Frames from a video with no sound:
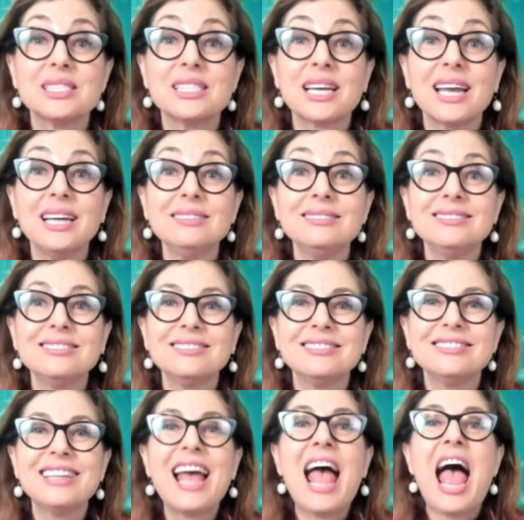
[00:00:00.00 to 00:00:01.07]
Once again,
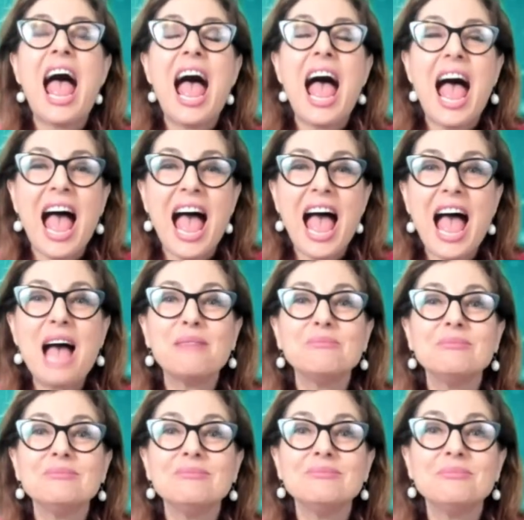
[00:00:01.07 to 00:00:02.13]

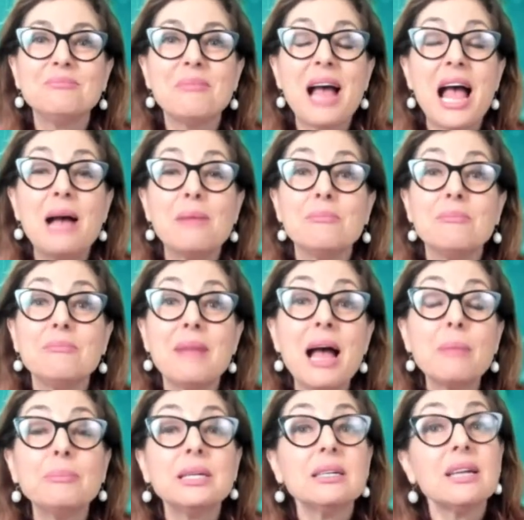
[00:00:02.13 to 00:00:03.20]
ham, mam,
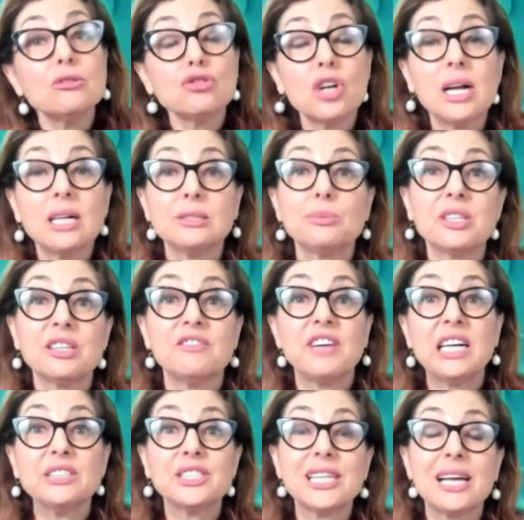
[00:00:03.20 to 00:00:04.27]
mam. Now try it with the
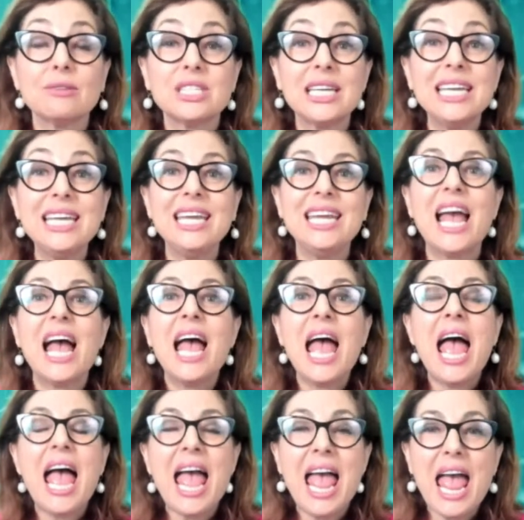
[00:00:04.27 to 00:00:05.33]
vowel sound E.
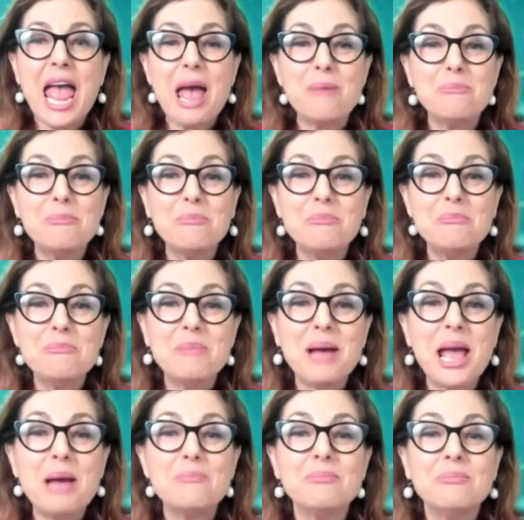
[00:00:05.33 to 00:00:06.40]
Ham,
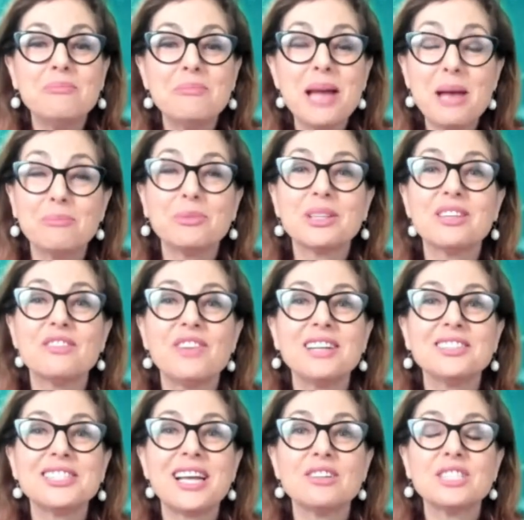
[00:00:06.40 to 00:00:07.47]
mam, mam with the
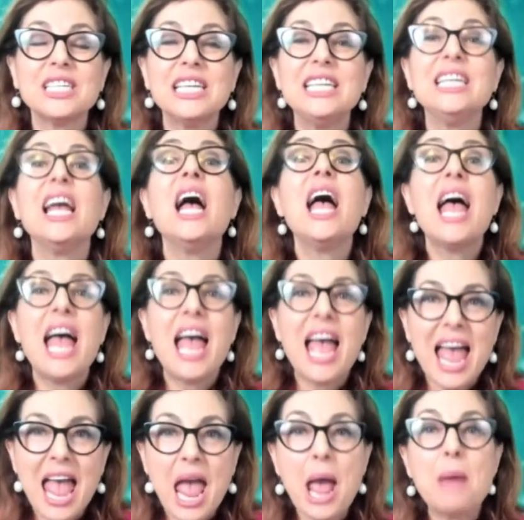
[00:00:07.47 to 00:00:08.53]
vowel sound E.
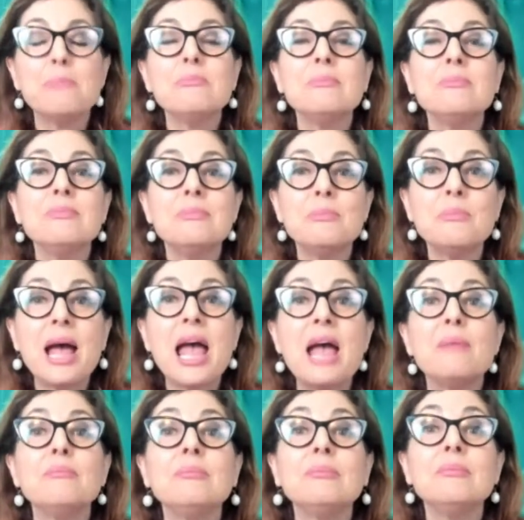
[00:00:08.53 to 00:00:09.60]
Ham,
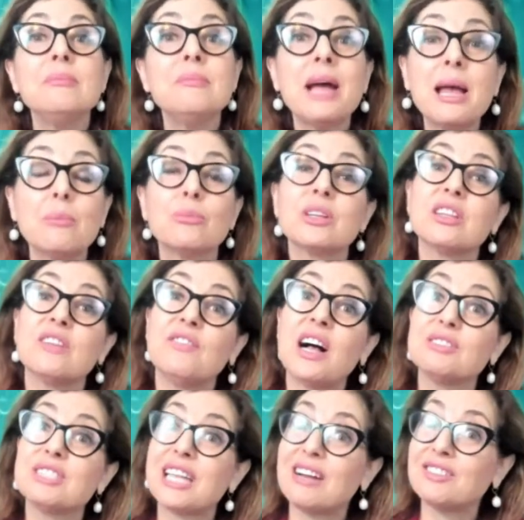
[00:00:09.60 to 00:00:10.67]
mam, mam with the
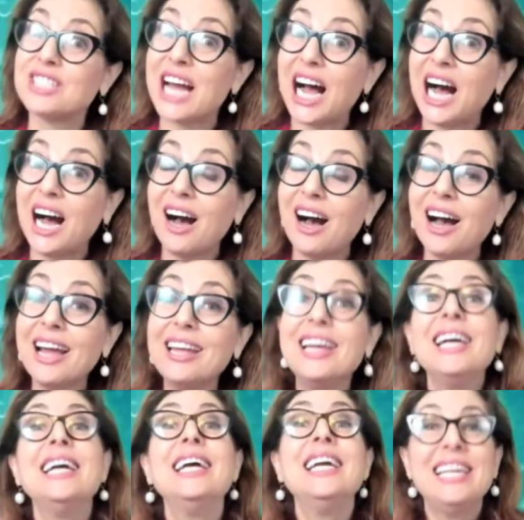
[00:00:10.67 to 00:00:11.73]
vowel sound
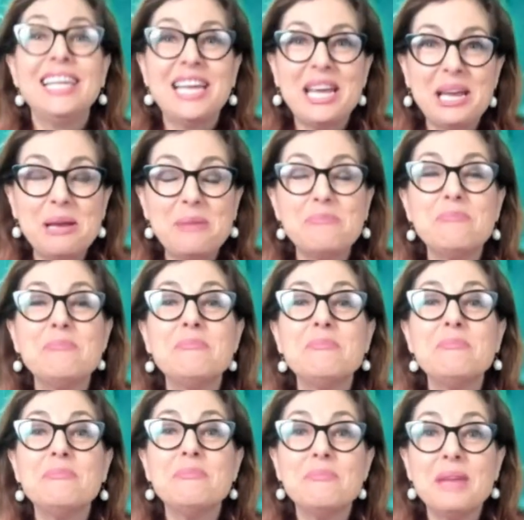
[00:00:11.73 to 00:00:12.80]
I.
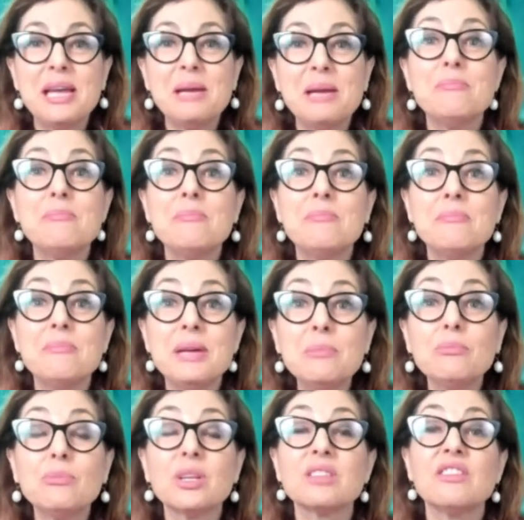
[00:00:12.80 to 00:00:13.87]
Him, mim,
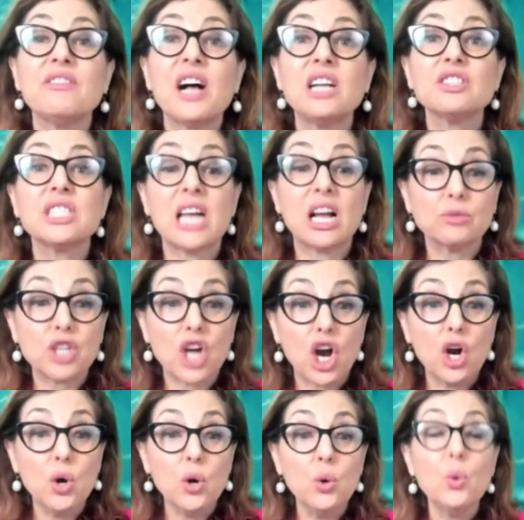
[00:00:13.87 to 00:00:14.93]
mim with the vowel sound
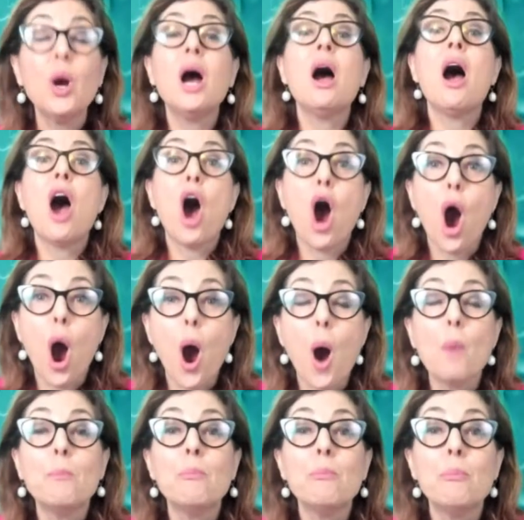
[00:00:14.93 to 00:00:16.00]
O.
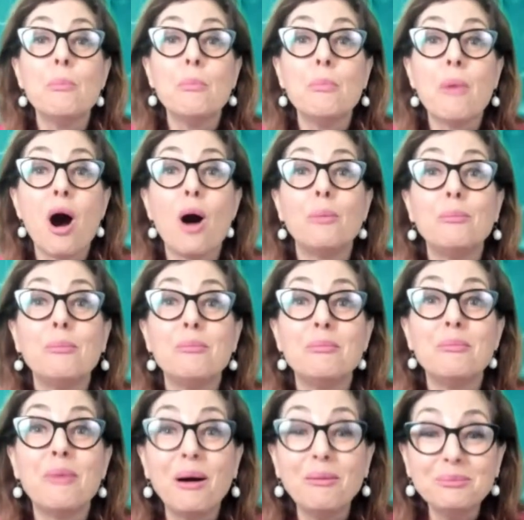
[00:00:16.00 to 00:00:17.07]
Hum, mum,
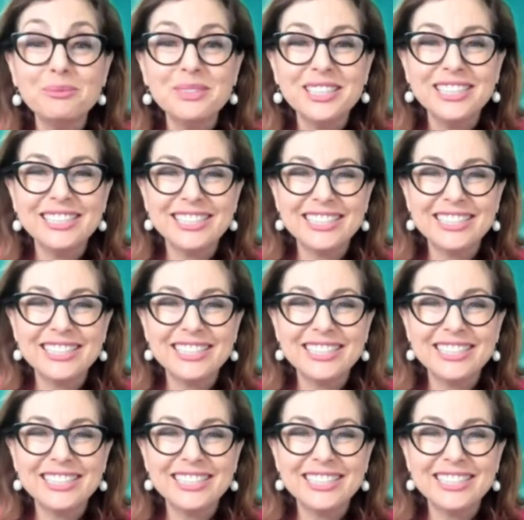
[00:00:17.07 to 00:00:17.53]
mum.